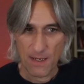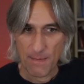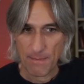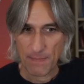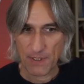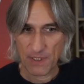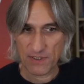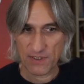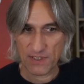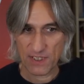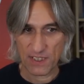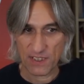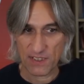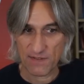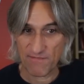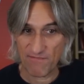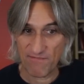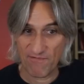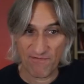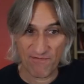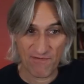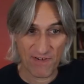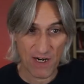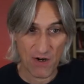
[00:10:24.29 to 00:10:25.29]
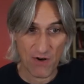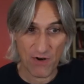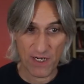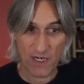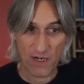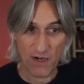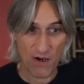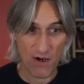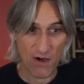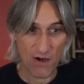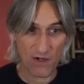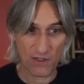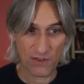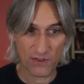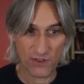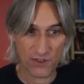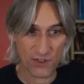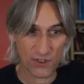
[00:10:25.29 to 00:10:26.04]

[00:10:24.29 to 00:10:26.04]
because it's very hard